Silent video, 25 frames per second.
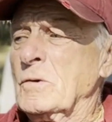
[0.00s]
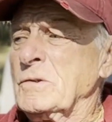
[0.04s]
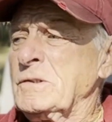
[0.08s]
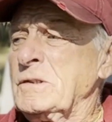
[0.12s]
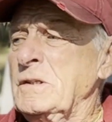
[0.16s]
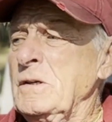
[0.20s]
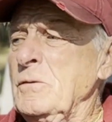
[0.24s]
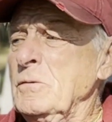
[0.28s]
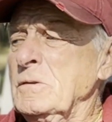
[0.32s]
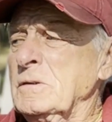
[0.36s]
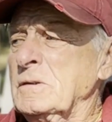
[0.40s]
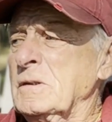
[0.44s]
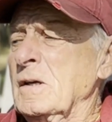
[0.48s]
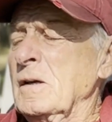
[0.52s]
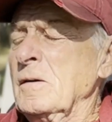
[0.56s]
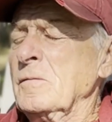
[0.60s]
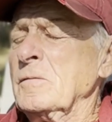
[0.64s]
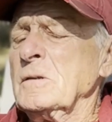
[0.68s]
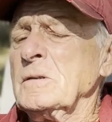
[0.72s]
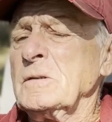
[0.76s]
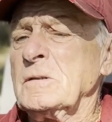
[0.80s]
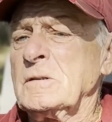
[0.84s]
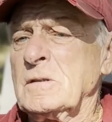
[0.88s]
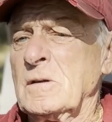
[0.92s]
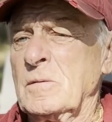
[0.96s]
Well, she was
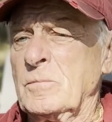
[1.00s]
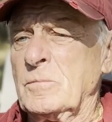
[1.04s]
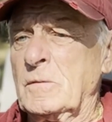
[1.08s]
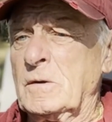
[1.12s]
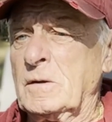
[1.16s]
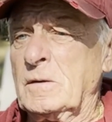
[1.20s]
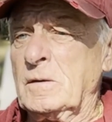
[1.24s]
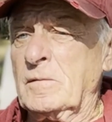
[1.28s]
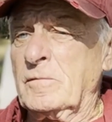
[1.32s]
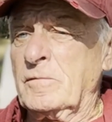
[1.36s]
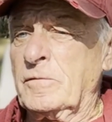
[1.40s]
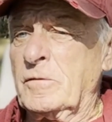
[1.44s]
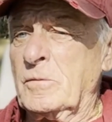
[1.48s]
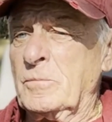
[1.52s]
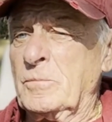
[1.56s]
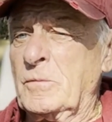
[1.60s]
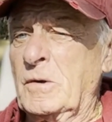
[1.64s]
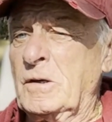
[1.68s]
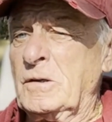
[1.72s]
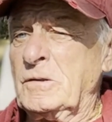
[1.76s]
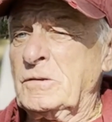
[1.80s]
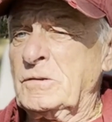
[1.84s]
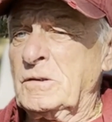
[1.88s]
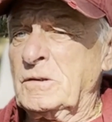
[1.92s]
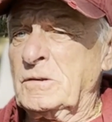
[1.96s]
given some
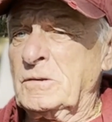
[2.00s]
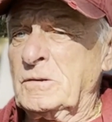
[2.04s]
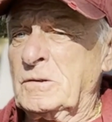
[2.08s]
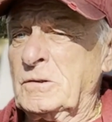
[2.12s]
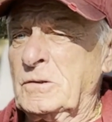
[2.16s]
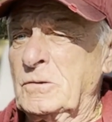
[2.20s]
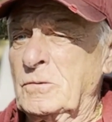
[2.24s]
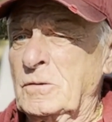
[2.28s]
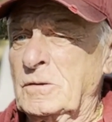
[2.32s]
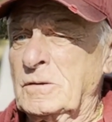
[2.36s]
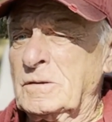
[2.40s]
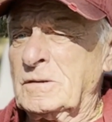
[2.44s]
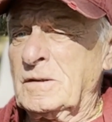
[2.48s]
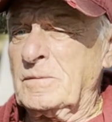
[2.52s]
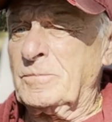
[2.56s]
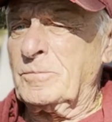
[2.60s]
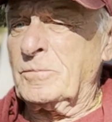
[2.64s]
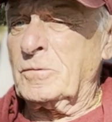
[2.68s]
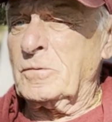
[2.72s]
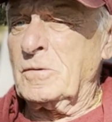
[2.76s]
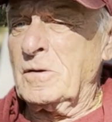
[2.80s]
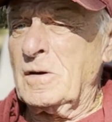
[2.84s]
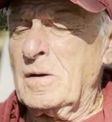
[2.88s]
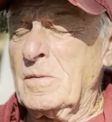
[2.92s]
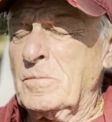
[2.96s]
information to us
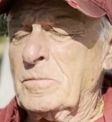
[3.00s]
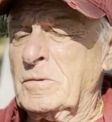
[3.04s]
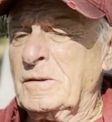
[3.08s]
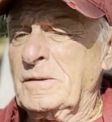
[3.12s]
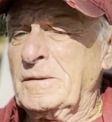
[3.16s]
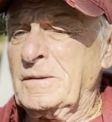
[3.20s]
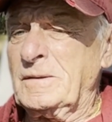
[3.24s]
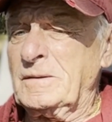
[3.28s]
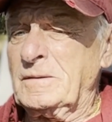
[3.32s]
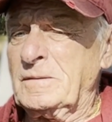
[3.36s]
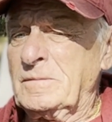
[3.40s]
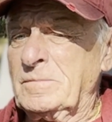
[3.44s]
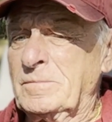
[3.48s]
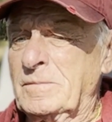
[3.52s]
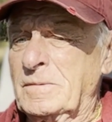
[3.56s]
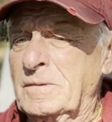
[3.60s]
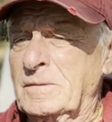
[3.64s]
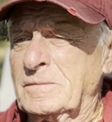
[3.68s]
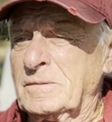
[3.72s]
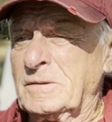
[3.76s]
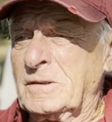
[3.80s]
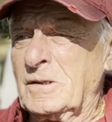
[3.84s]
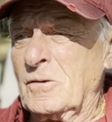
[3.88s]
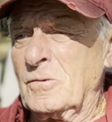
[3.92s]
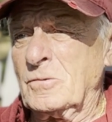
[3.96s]
that probably
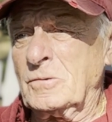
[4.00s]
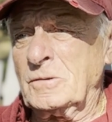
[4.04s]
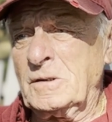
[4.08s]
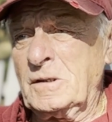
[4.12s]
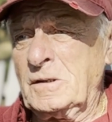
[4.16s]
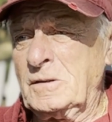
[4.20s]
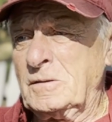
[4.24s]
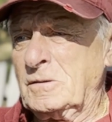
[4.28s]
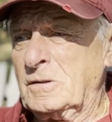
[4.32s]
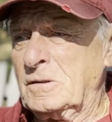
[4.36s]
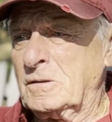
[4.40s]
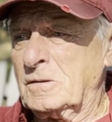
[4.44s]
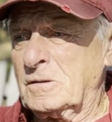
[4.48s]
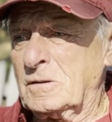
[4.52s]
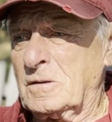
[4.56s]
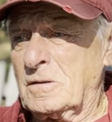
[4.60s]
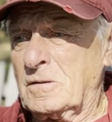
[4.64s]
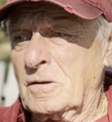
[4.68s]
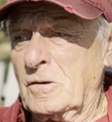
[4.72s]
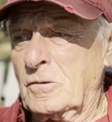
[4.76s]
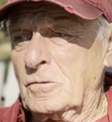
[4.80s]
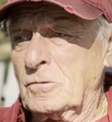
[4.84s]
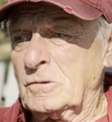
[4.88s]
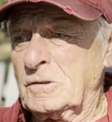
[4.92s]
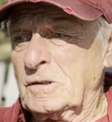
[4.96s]
don't need
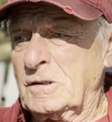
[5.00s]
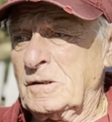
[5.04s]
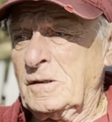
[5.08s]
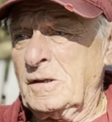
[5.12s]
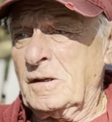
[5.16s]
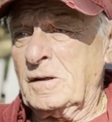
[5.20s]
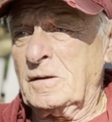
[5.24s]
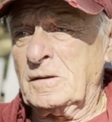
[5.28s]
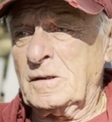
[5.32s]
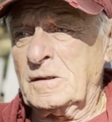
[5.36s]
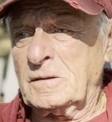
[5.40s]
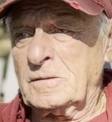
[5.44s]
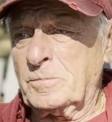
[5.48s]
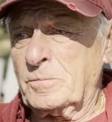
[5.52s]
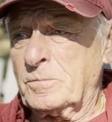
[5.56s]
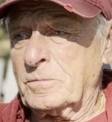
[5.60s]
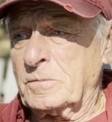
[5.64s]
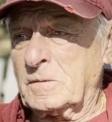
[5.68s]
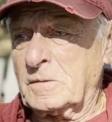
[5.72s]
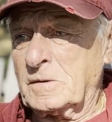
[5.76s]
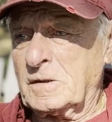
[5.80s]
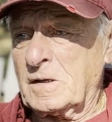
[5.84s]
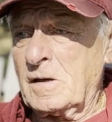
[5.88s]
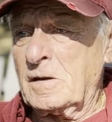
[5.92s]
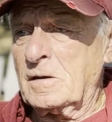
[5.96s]
disclose. Again, that's
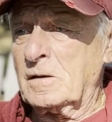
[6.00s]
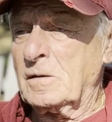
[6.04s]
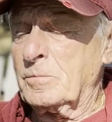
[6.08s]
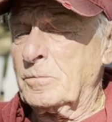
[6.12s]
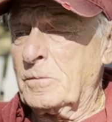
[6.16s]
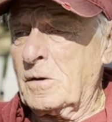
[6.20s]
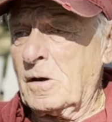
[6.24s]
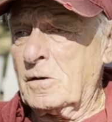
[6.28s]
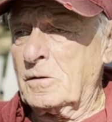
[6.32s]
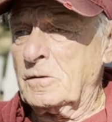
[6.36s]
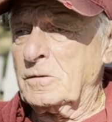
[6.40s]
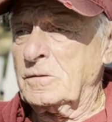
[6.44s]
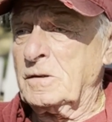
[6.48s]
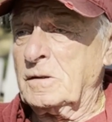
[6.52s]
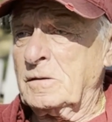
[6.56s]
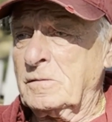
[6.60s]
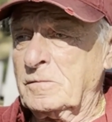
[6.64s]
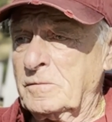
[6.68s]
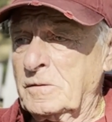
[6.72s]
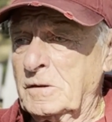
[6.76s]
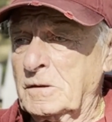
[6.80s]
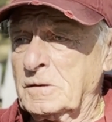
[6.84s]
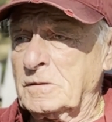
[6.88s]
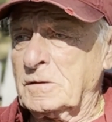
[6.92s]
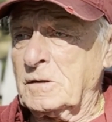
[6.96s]
kind of part of the
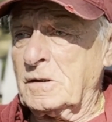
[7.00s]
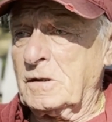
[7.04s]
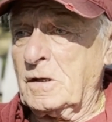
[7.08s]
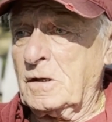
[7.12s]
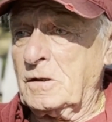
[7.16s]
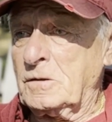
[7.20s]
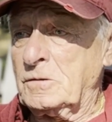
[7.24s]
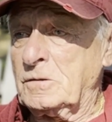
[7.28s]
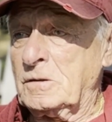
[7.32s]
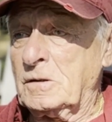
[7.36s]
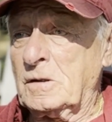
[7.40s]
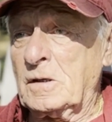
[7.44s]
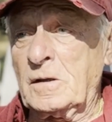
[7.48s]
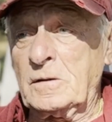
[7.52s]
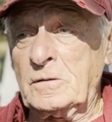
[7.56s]
investigation.